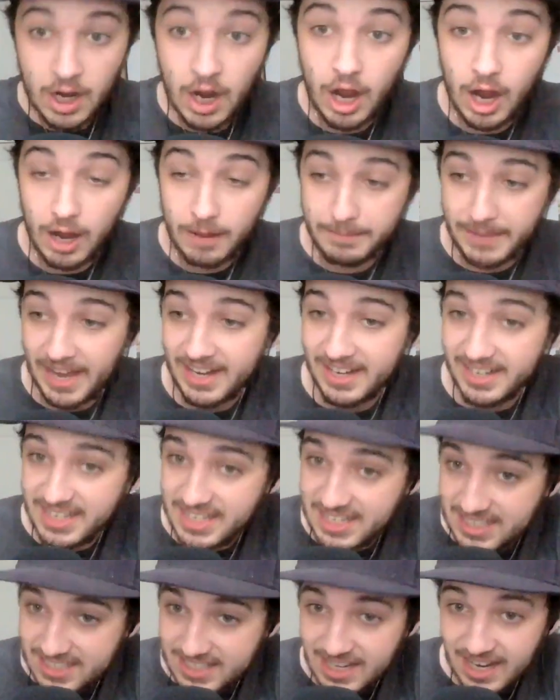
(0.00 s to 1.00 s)
um, that
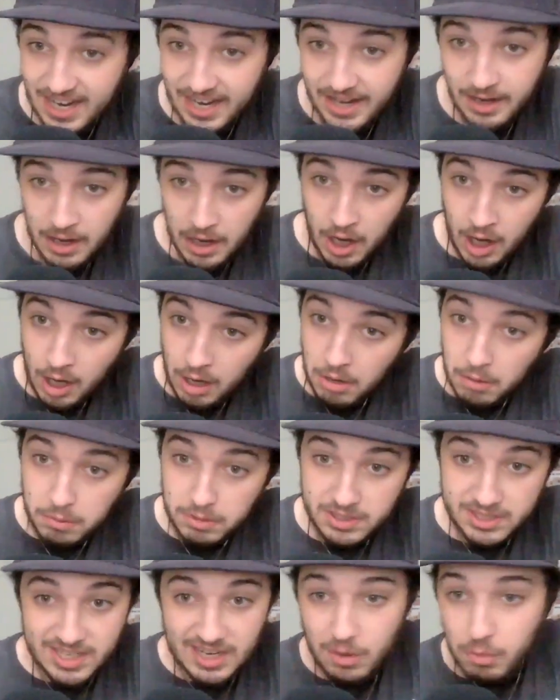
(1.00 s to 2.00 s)
he signed.
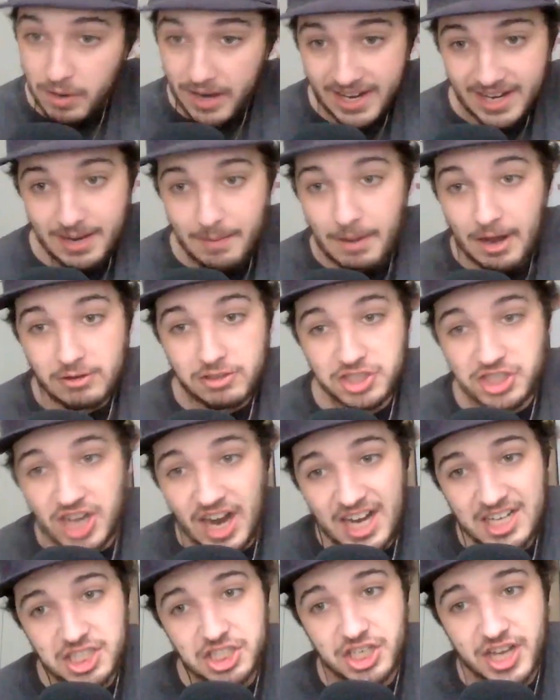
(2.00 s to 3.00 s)
We're still waiting about
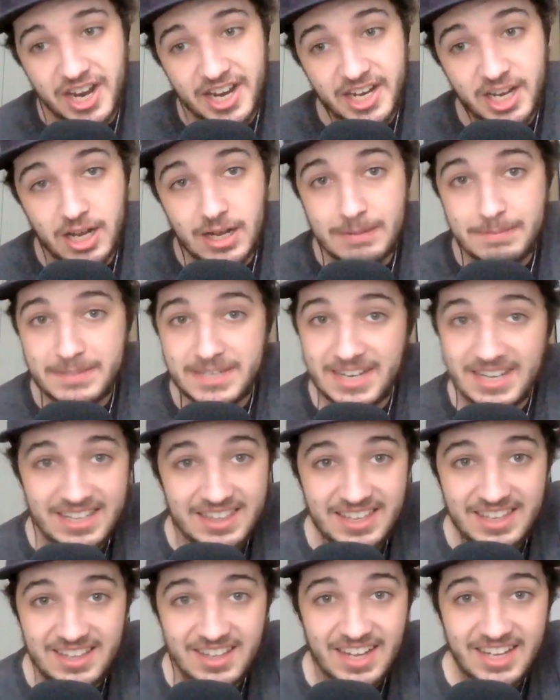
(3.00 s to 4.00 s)
Josh Jacobs,
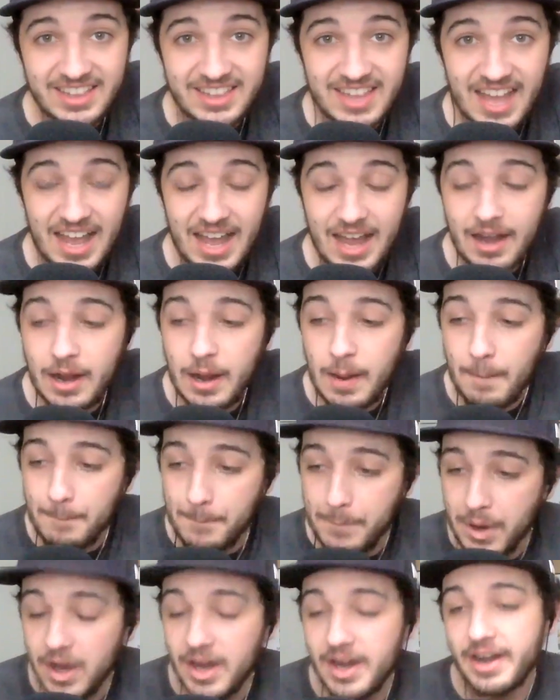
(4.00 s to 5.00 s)
anything like that.
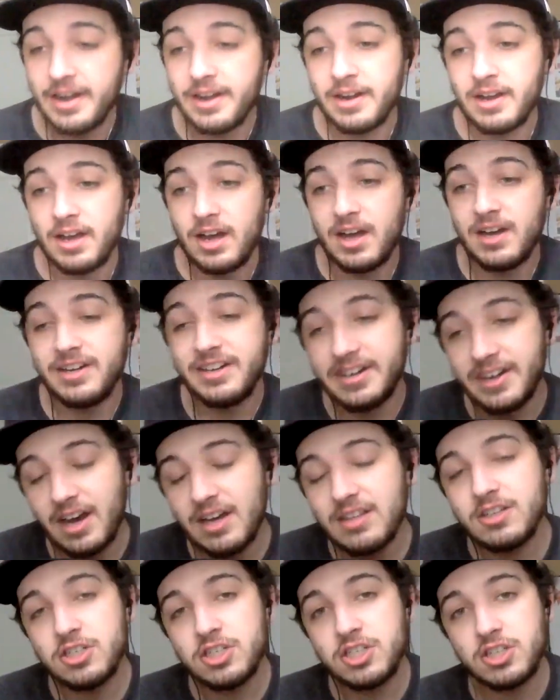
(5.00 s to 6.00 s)
But
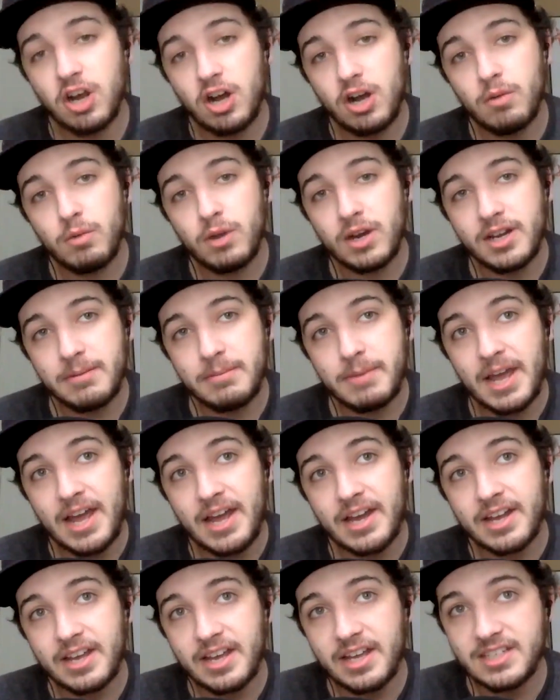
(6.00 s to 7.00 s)
another star running
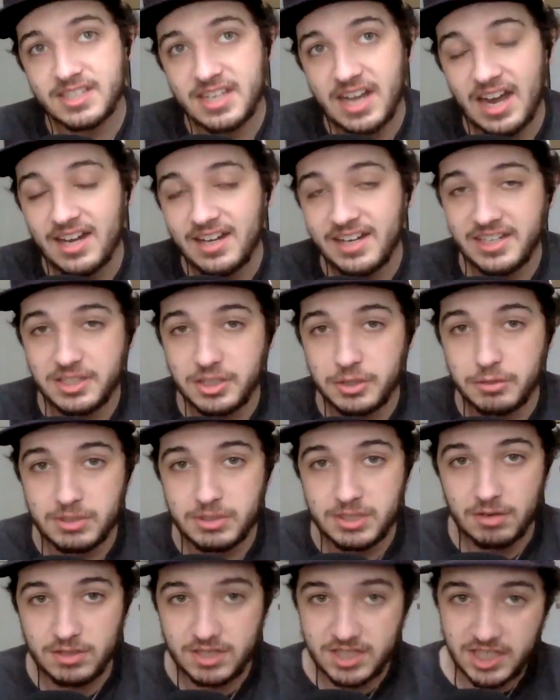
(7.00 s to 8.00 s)
back has gotten into
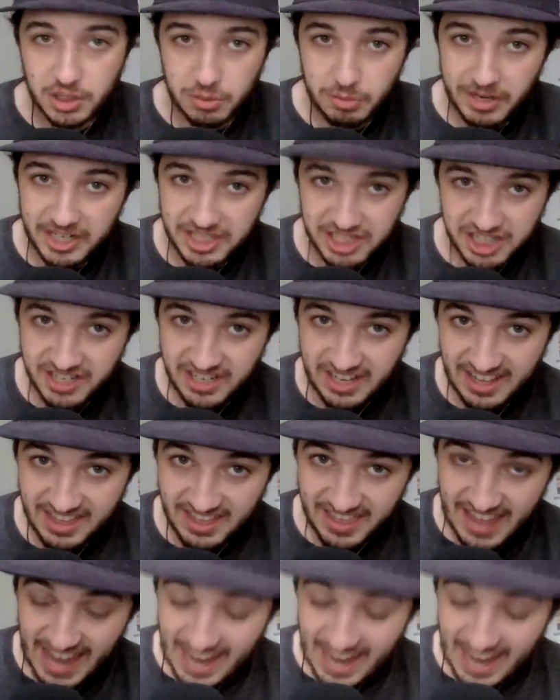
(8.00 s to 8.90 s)
his own situation, and